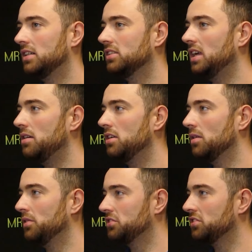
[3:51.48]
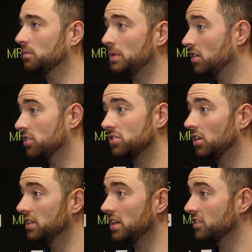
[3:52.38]
So yeah, you know, it's going to be a nice
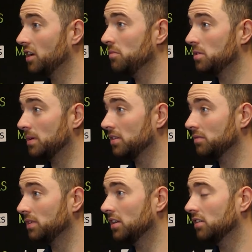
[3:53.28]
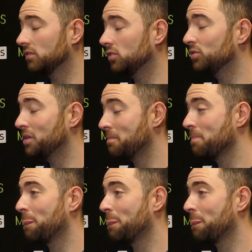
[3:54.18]
9 days at home, to be honest. I'm really going to look forward to it.